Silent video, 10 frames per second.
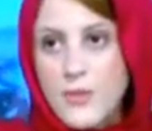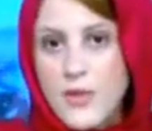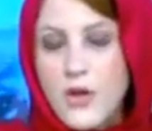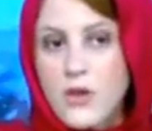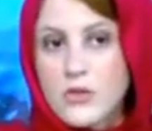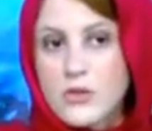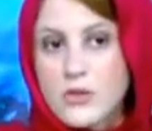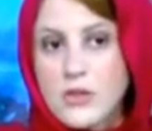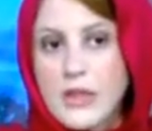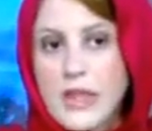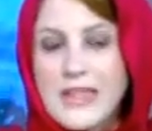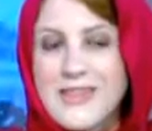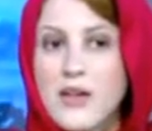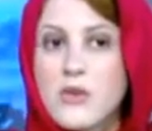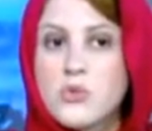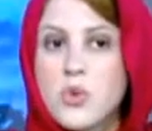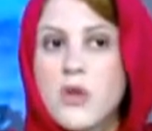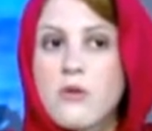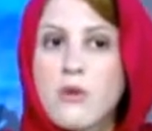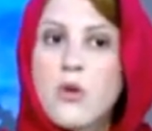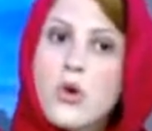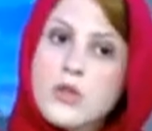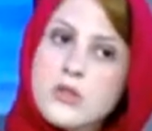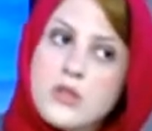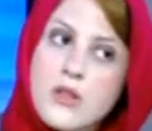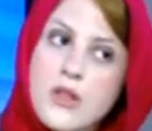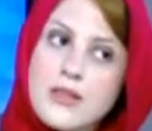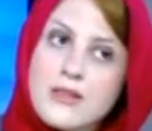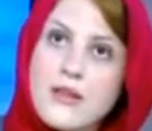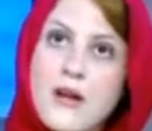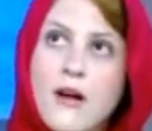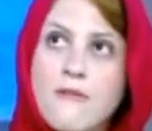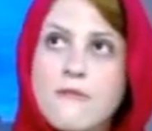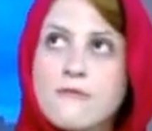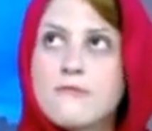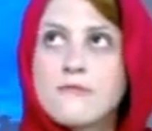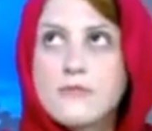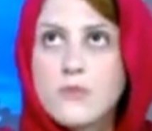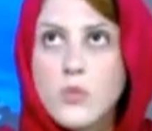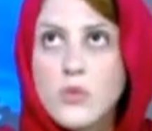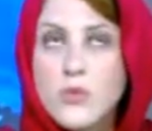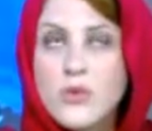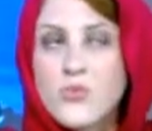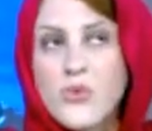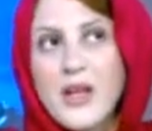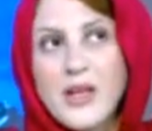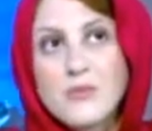because things that are usually overlooked, things that wouldn't really